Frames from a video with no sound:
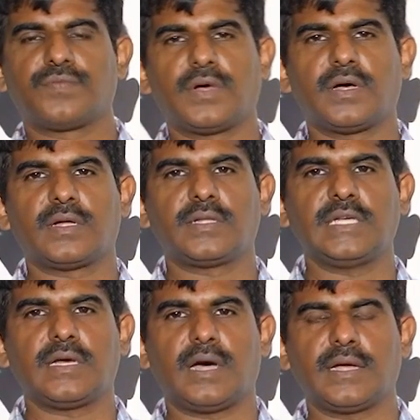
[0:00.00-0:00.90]

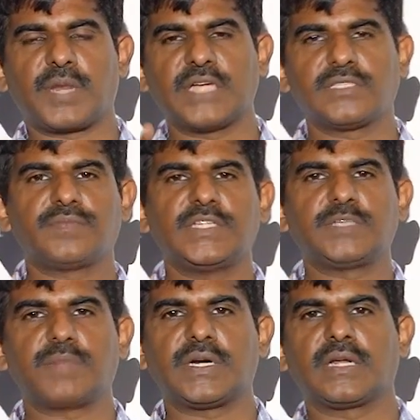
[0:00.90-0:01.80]
the price of these
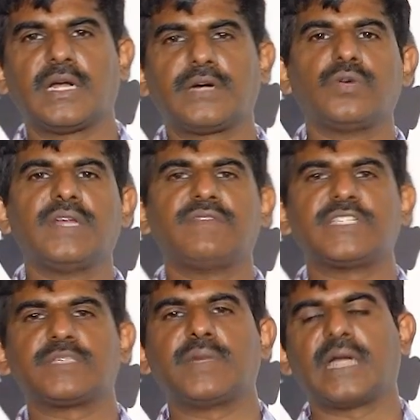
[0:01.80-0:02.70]
particular two
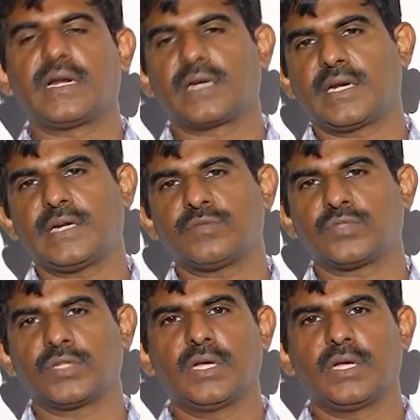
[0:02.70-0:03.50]
investment alternatives,